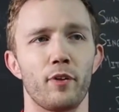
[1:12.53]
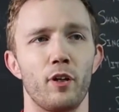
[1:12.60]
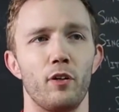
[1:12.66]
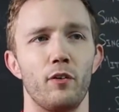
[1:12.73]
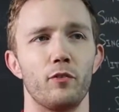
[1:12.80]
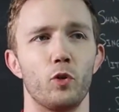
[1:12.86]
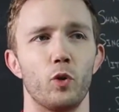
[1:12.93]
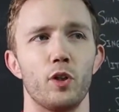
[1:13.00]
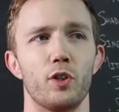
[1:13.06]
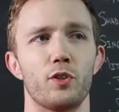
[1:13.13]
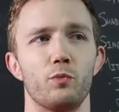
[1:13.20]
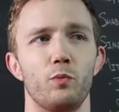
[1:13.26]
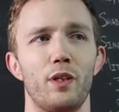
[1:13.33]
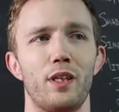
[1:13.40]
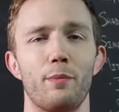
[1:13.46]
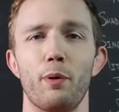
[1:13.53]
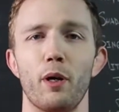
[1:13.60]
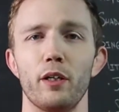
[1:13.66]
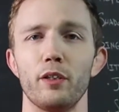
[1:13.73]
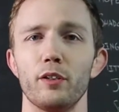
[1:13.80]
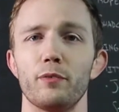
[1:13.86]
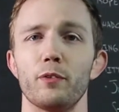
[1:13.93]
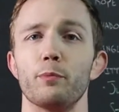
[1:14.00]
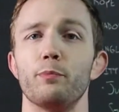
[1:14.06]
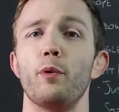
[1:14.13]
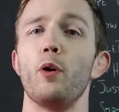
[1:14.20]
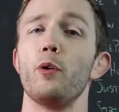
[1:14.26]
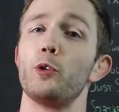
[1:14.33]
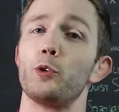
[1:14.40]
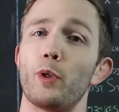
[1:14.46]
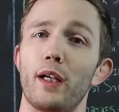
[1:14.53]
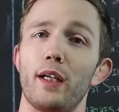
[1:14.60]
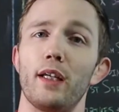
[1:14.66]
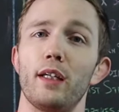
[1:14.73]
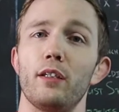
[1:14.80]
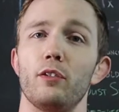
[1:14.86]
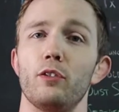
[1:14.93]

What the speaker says: Of course, with a partner, if you're both training,